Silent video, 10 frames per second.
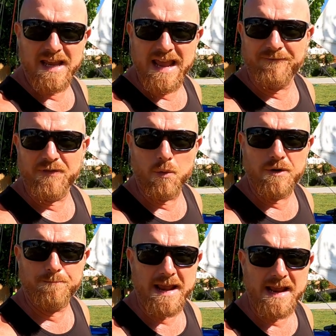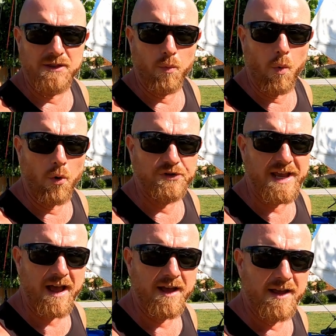to if you would be in the
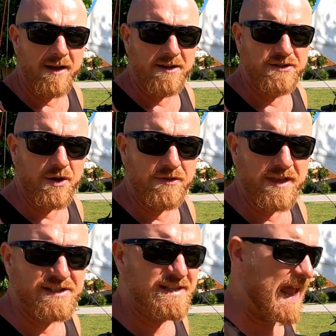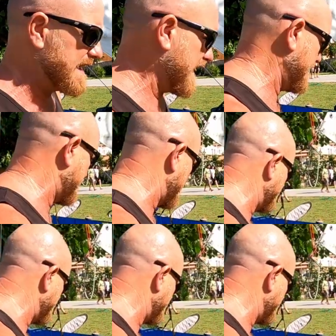water doing this technique.